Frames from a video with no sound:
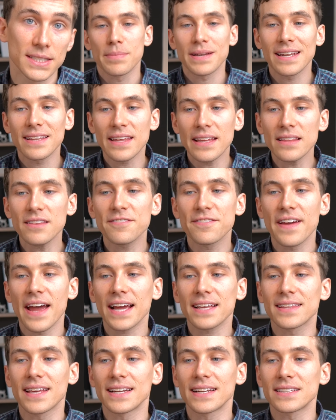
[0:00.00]
But I think the
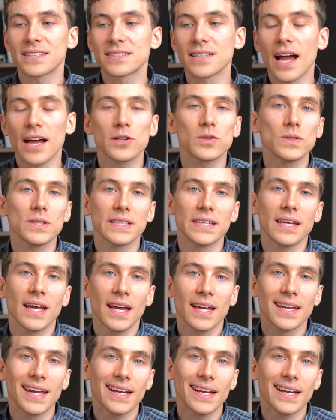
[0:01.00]
fact that it's not only